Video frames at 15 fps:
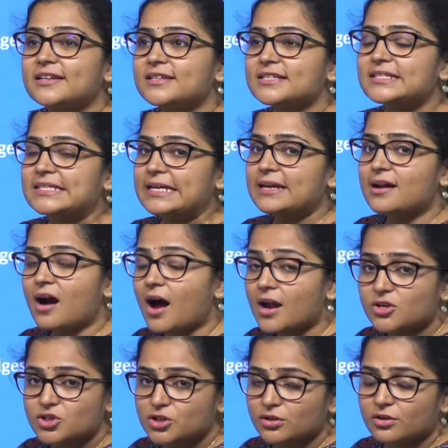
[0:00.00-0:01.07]
it is the
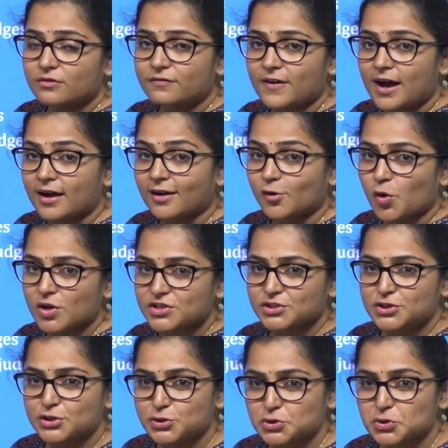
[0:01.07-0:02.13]
guardian of our
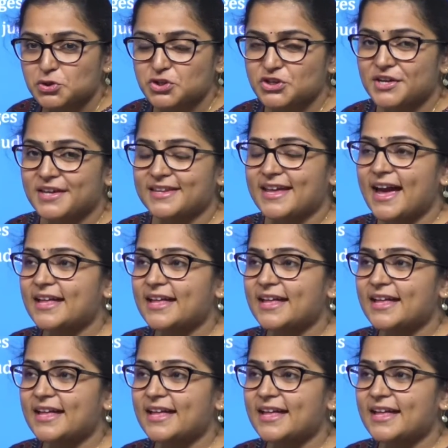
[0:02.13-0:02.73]
constitution,